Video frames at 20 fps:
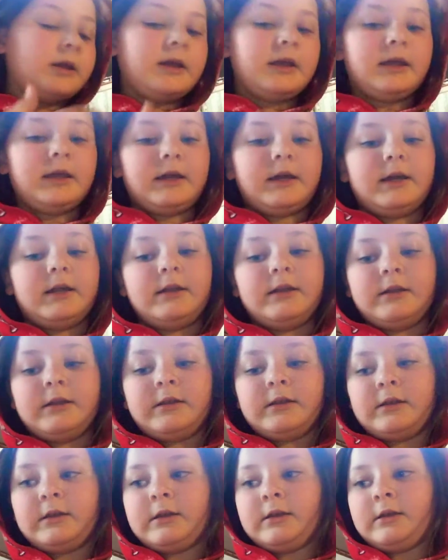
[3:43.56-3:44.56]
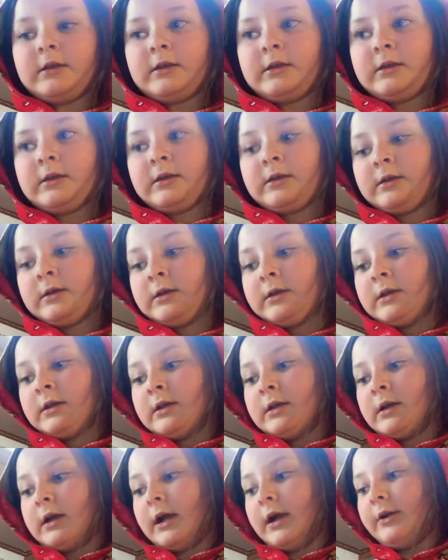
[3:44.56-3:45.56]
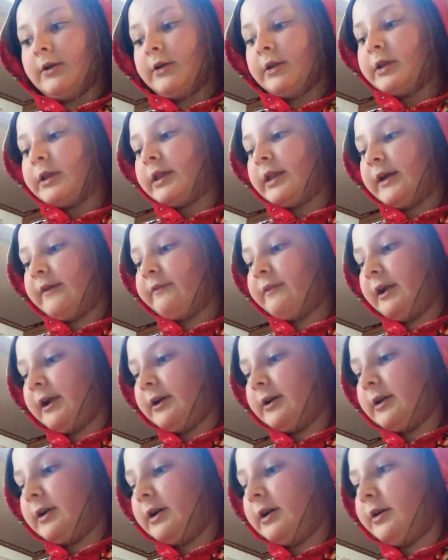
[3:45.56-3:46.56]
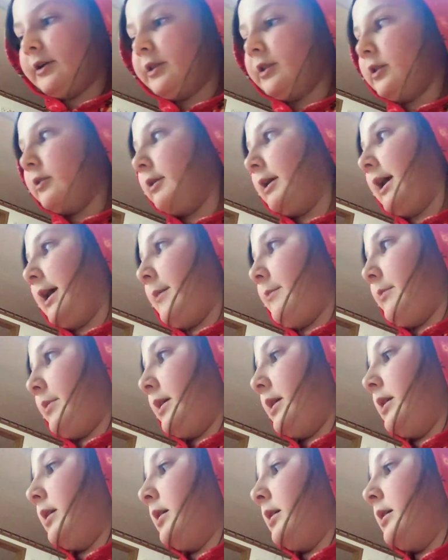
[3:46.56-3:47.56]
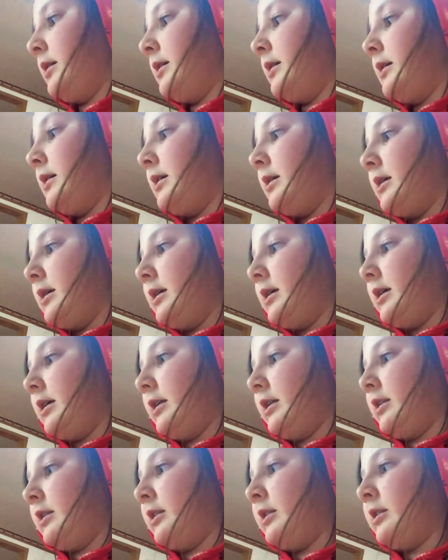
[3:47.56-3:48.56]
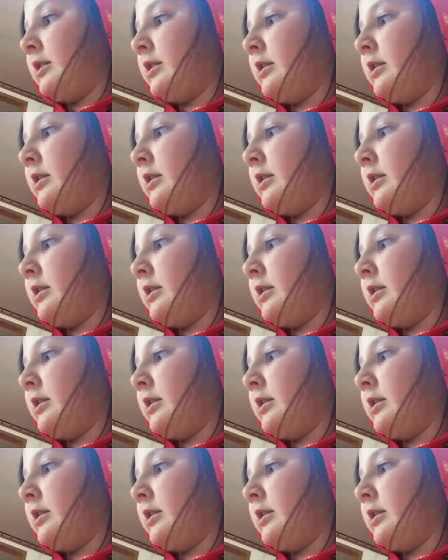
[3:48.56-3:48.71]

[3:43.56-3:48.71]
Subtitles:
And other stuff that could also happen is